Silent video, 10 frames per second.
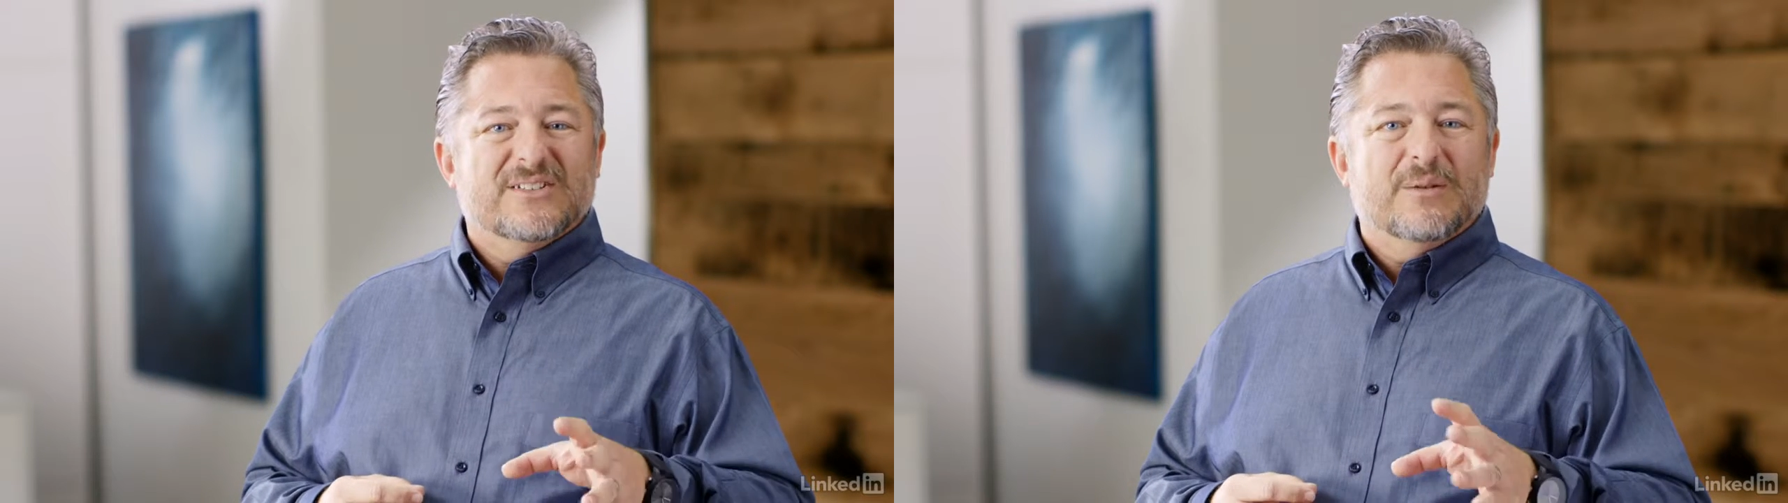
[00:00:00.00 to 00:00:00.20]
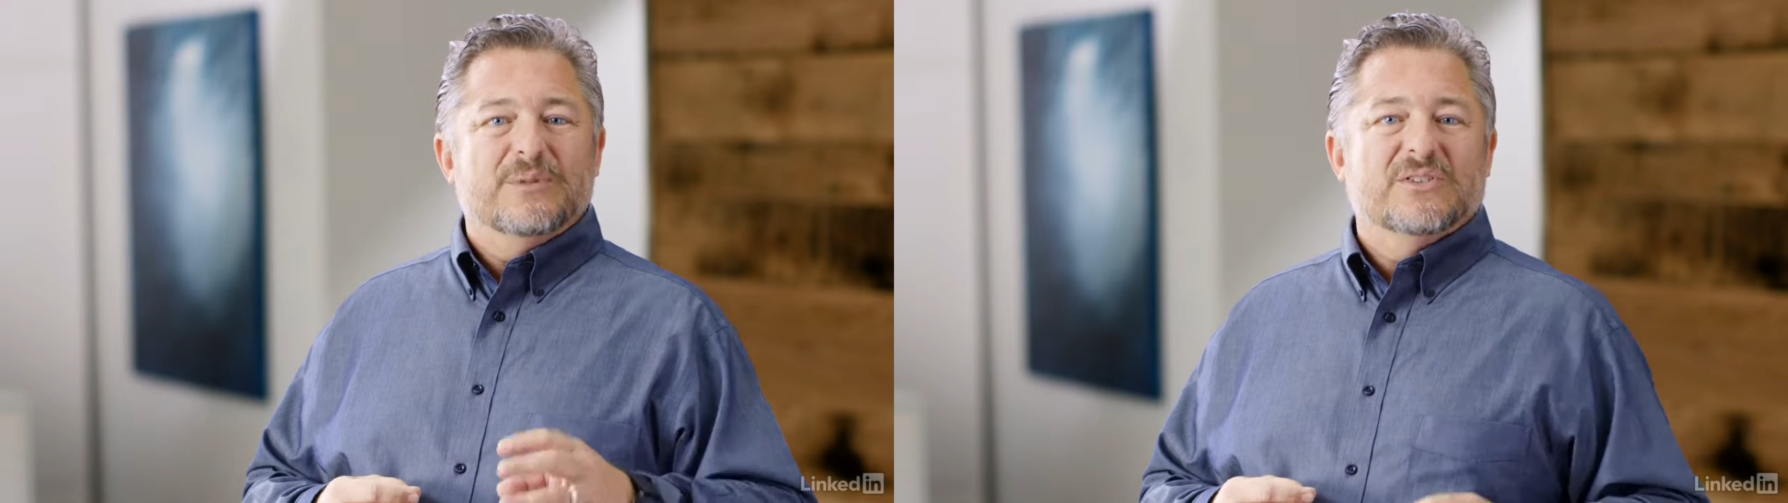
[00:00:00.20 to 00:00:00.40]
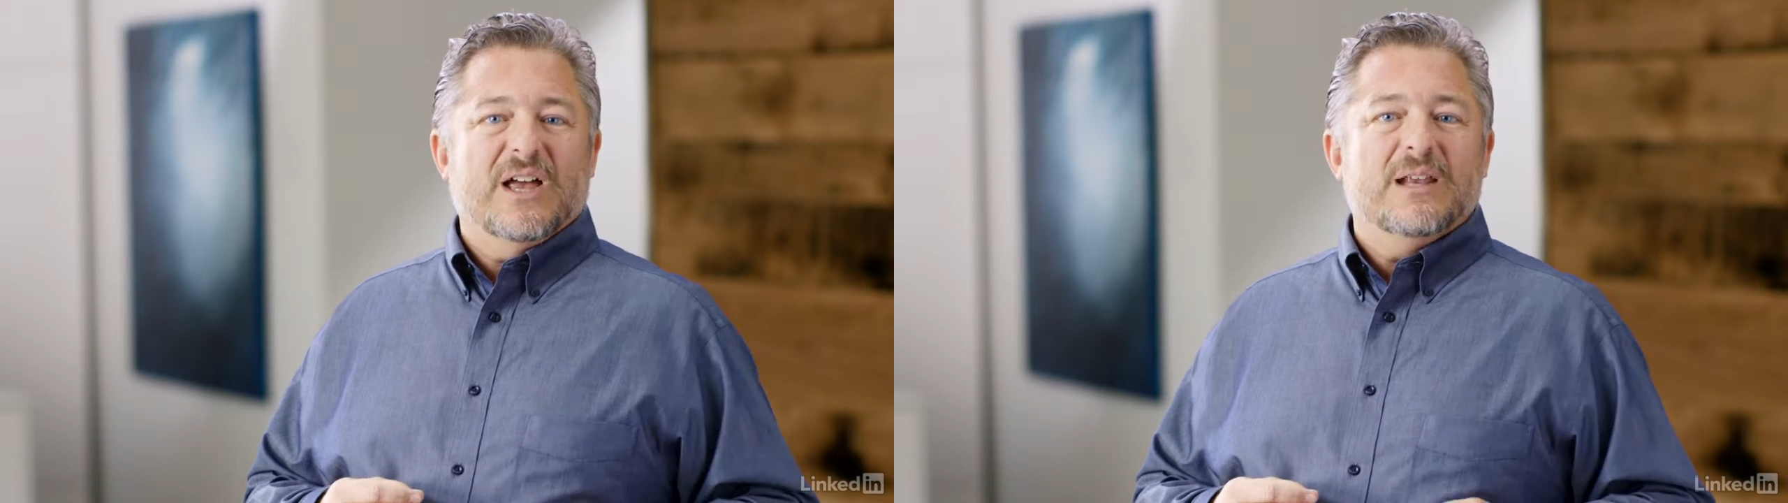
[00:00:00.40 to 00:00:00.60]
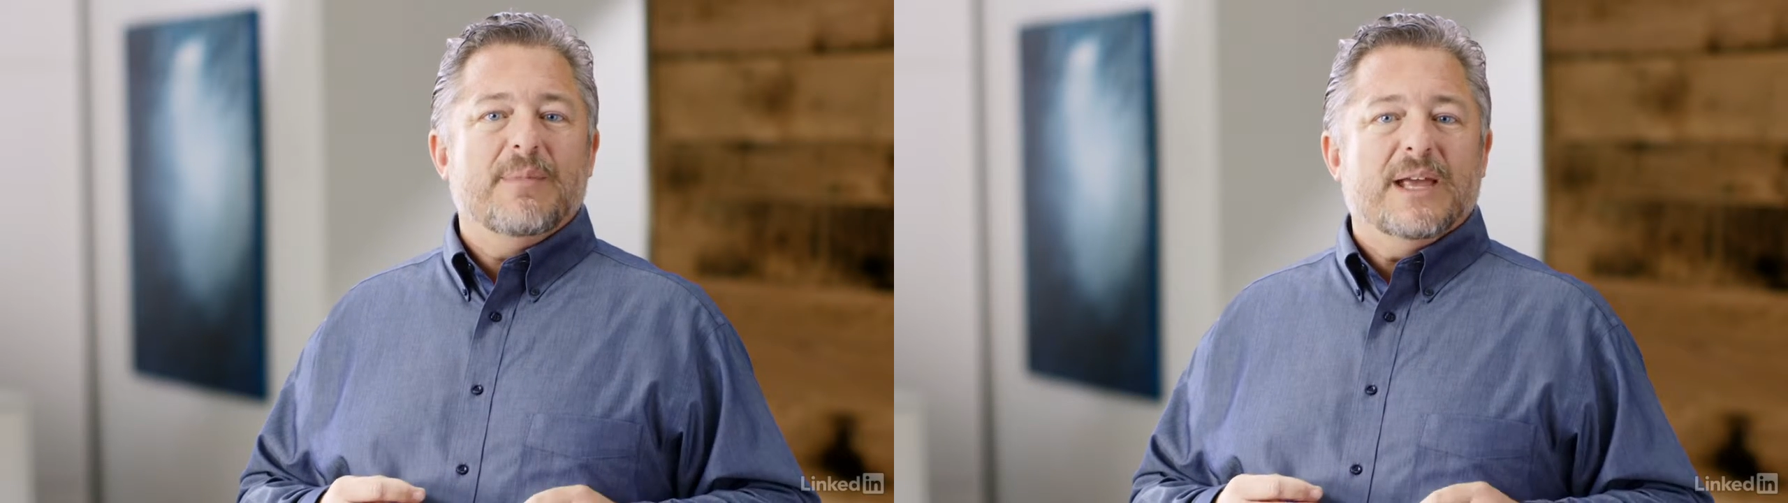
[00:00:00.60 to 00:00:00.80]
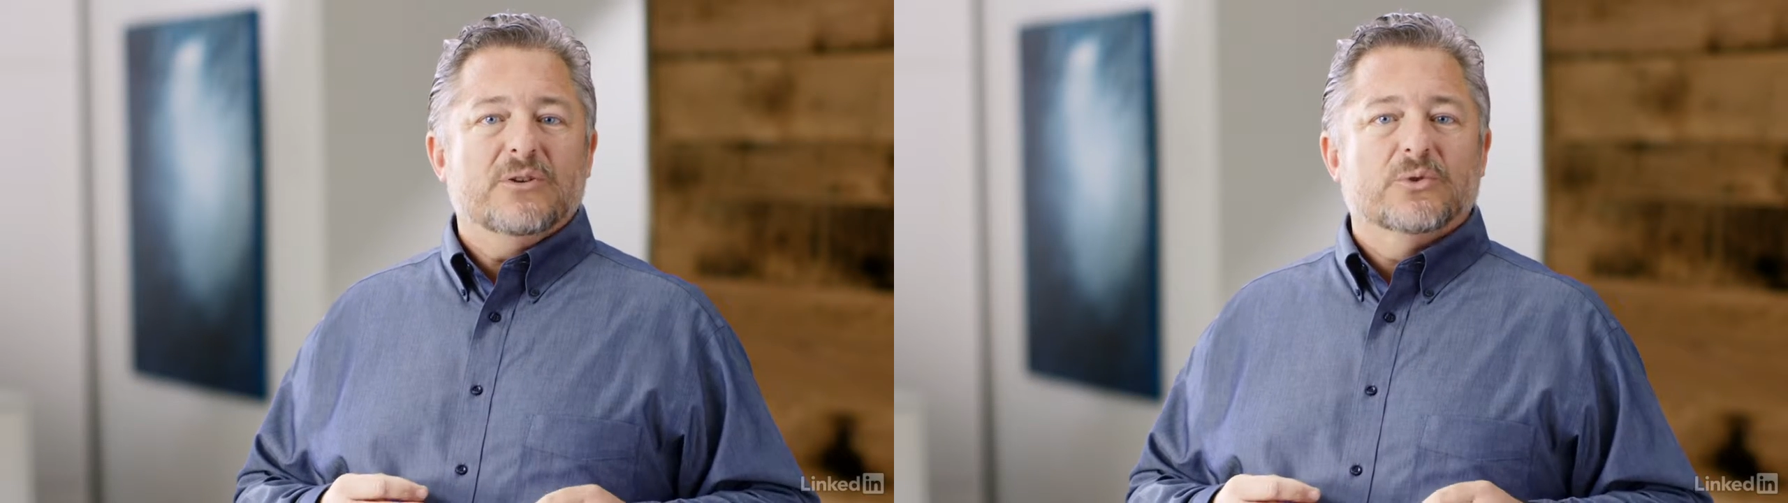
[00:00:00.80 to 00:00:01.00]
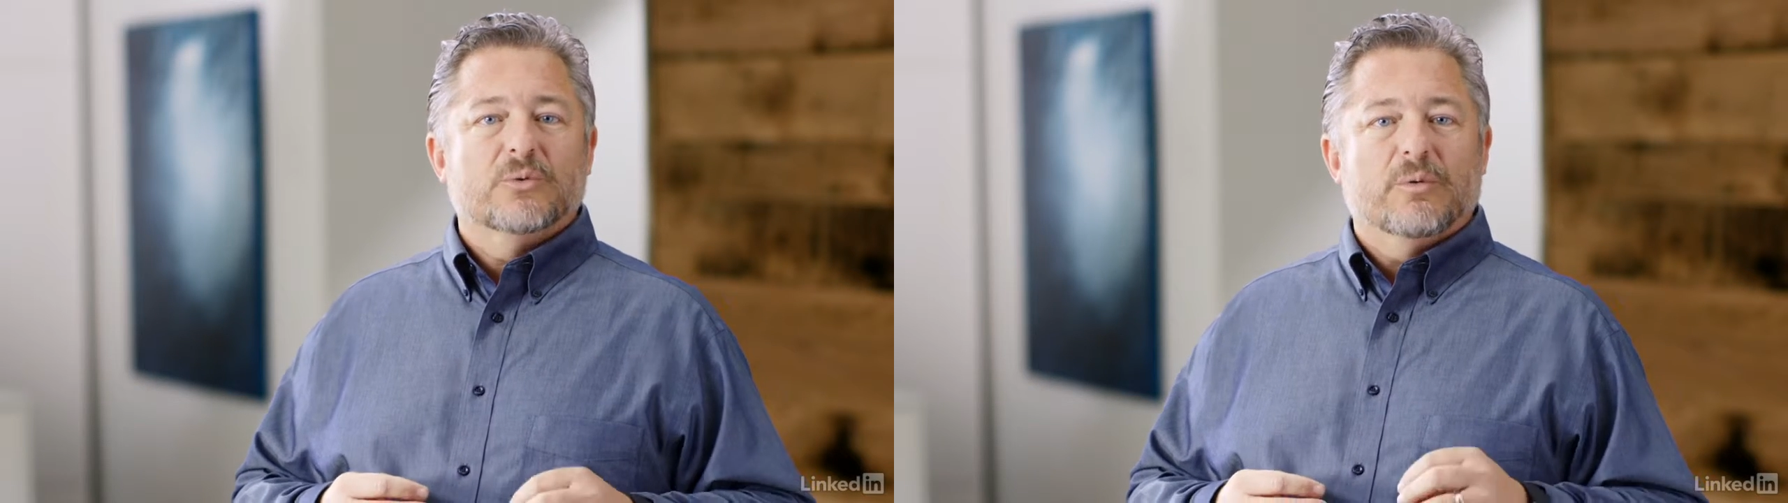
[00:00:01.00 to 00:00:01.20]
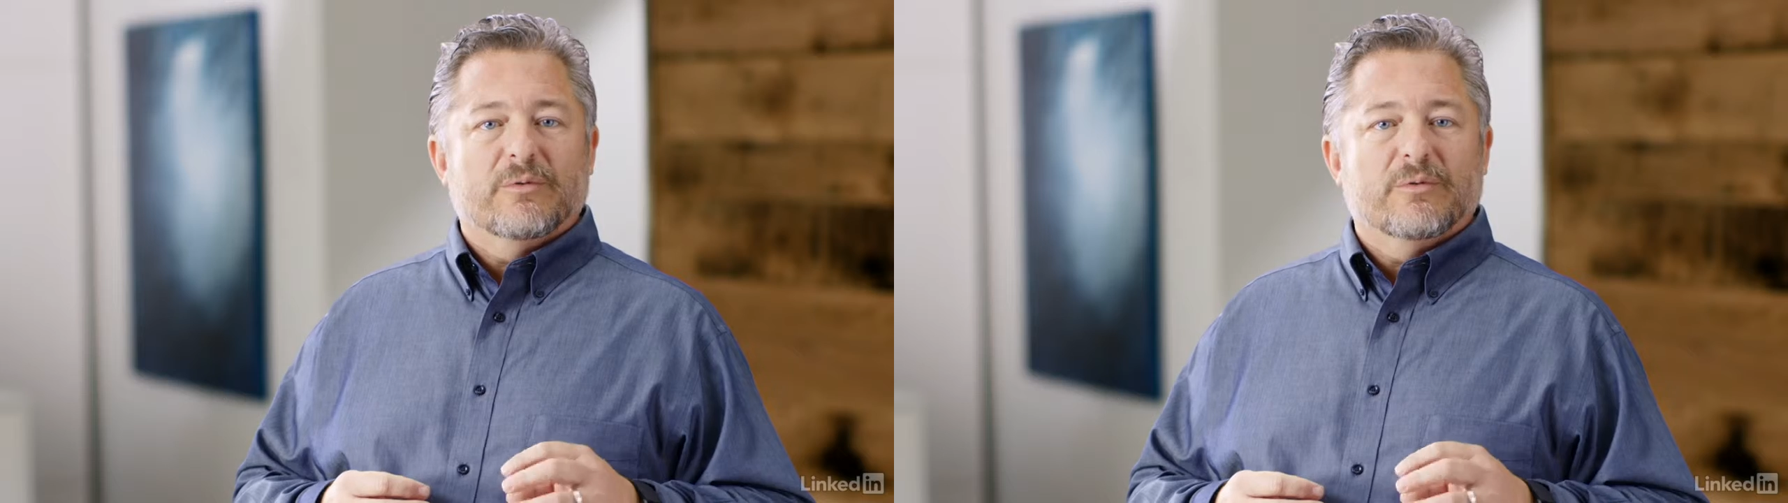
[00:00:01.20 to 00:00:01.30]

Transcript: some design manuals will